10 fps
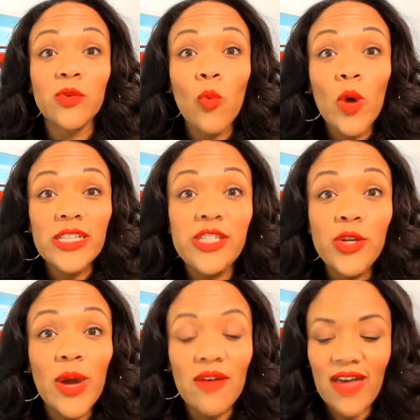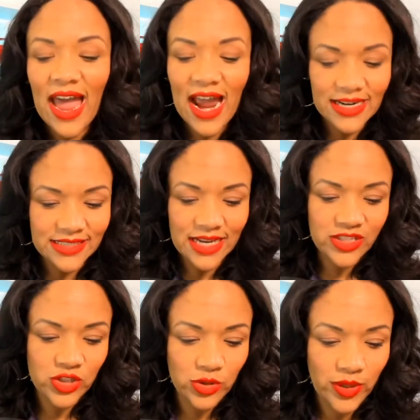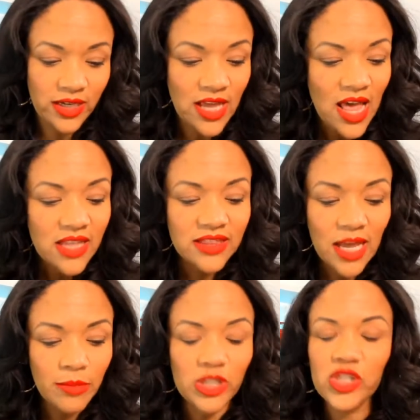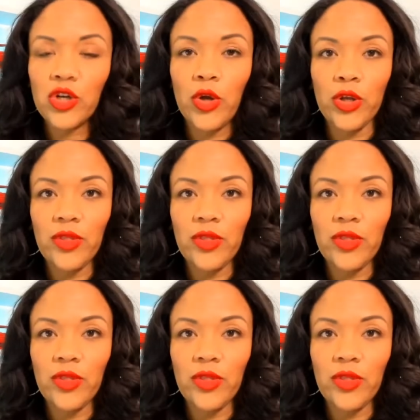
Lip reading: it once you have access to it, let me show you